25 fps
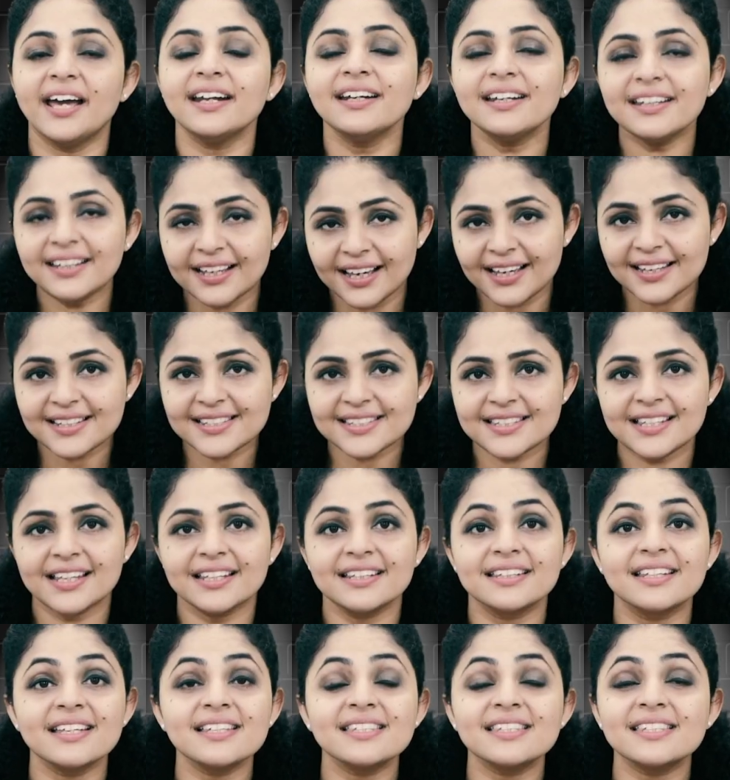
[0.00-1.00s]
And yes,
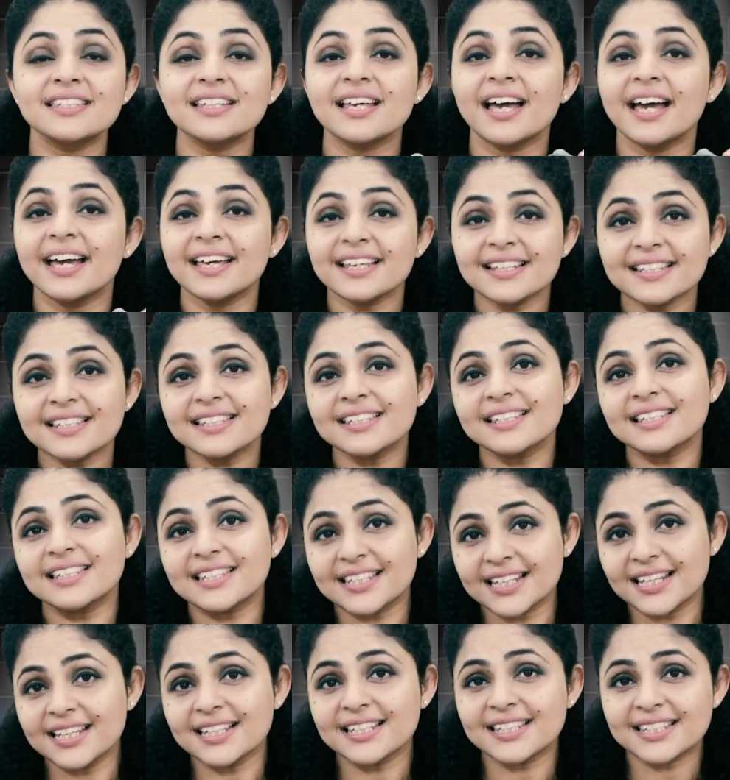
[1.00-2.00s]
this
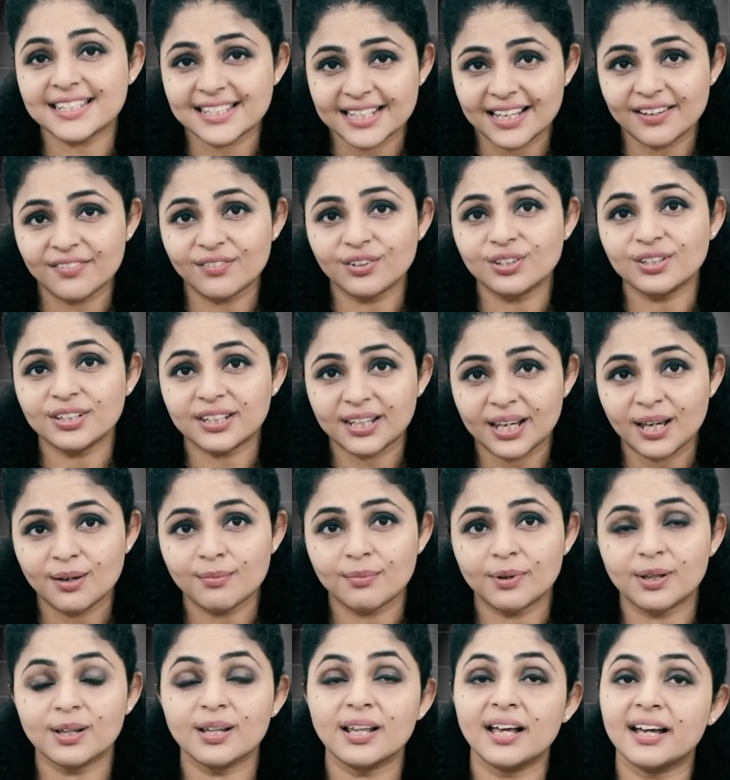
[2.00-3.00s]
SC7
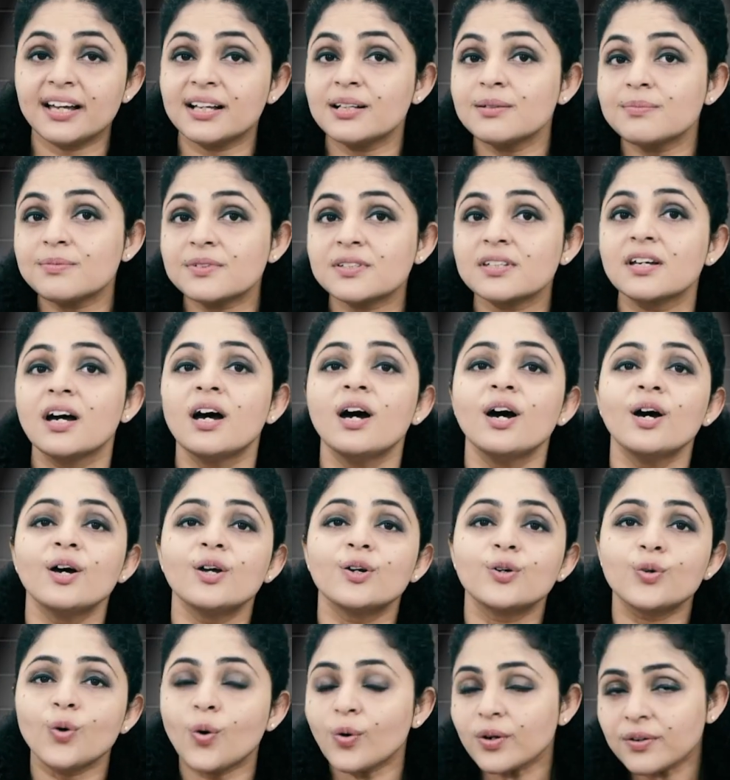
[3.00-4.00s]
cable helps
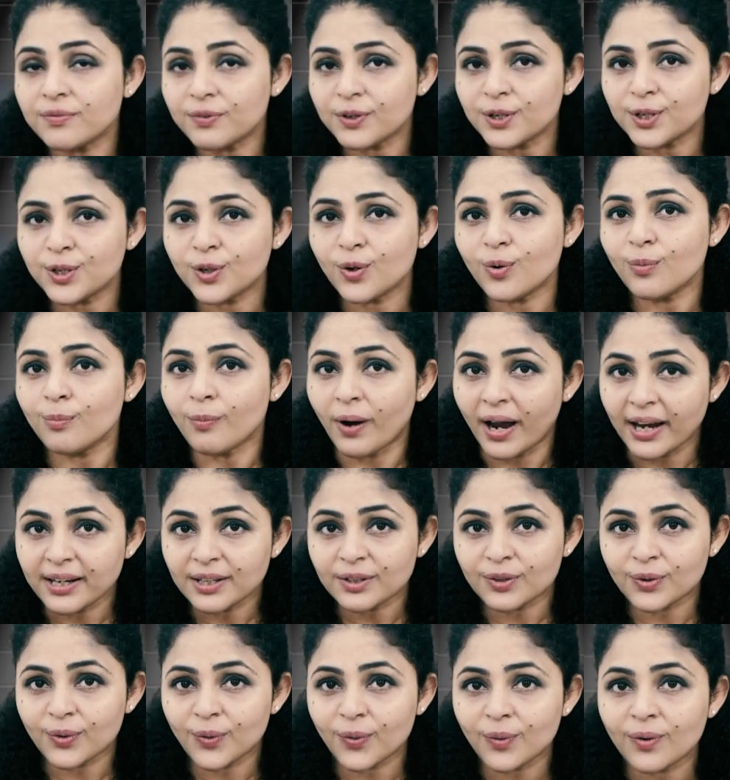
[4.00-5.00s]
Rode
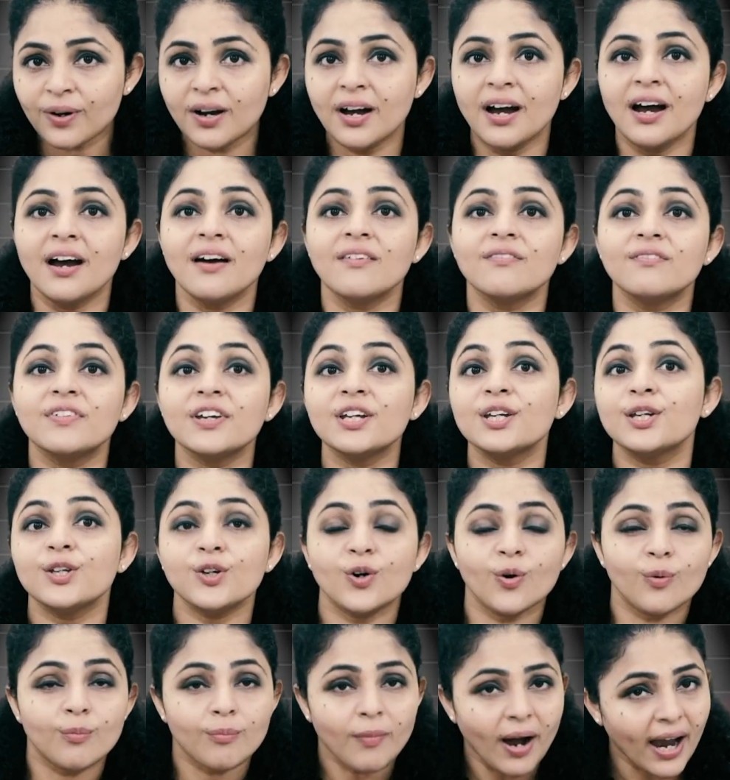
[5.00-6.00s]
VideoMicro,
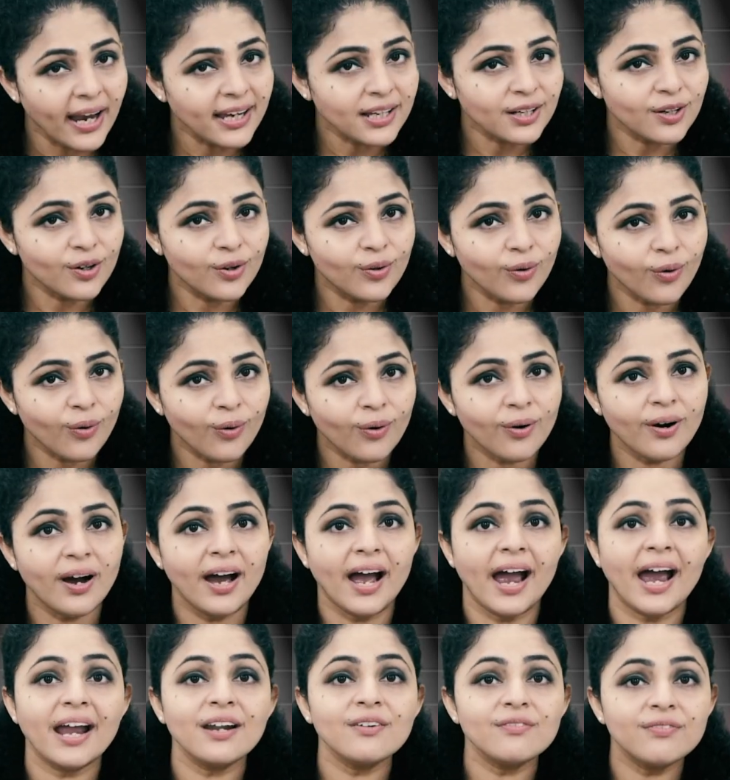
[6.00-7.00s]
VideoMic Go
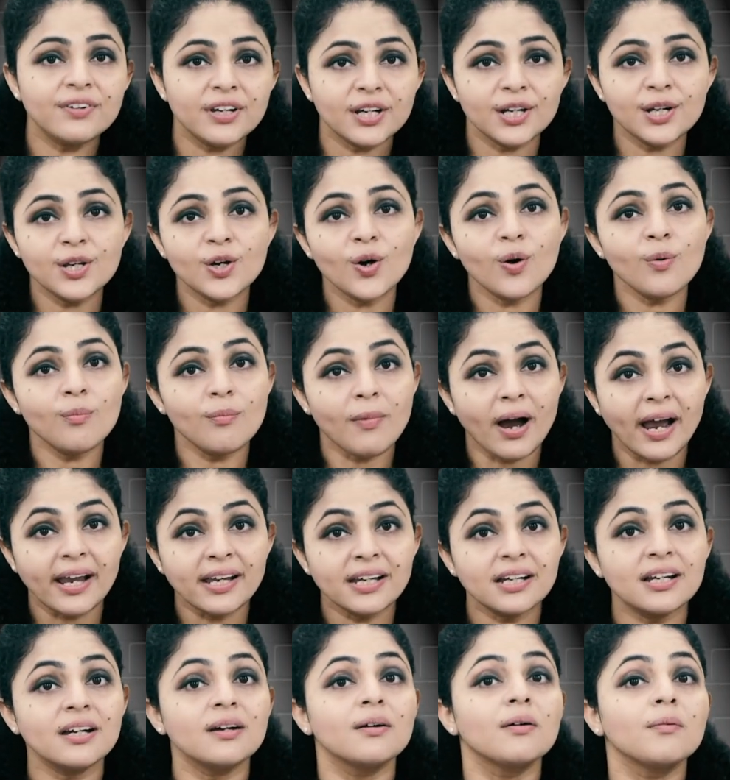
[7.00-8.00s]
and
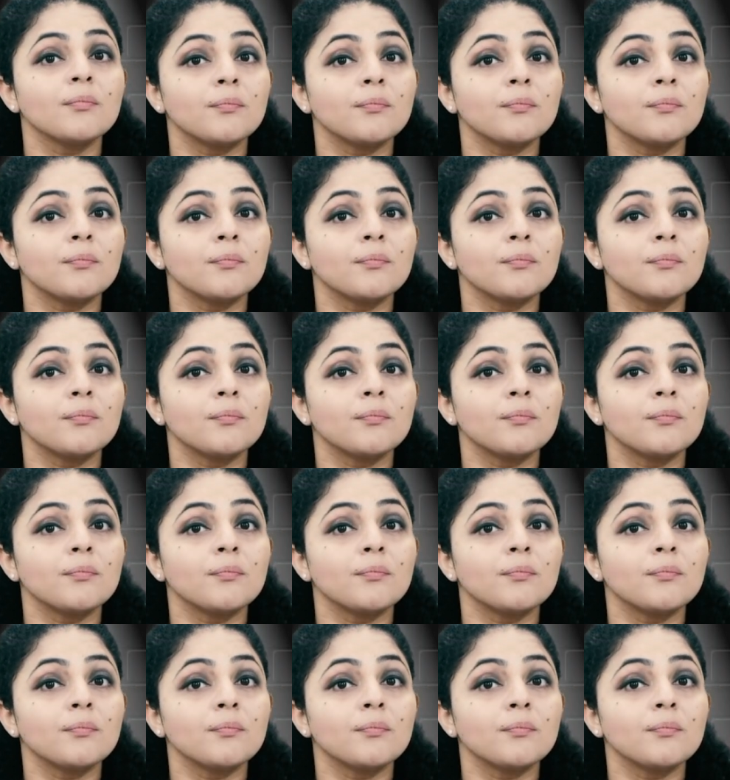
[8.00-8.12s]
VideoMic